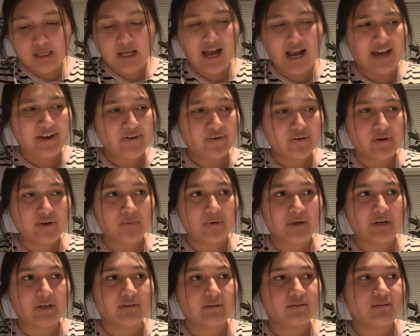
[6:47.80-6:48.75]
I don't know
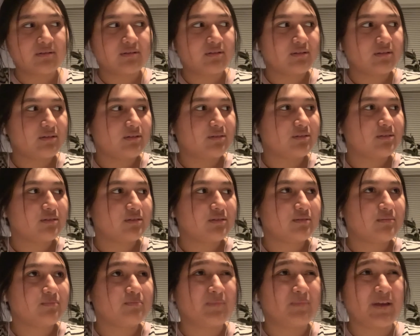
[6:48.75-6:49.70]
what.
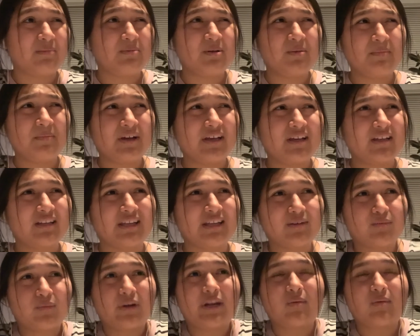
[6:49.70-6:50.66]
Maybe my like
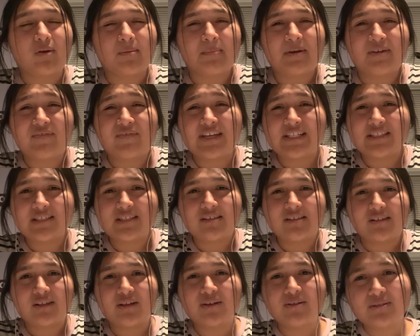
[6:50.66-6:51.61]
when I wear my fancy
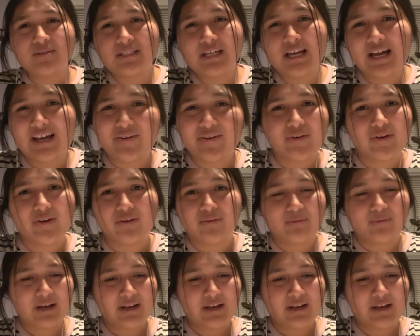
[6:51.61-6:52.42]
clothes. I don't know.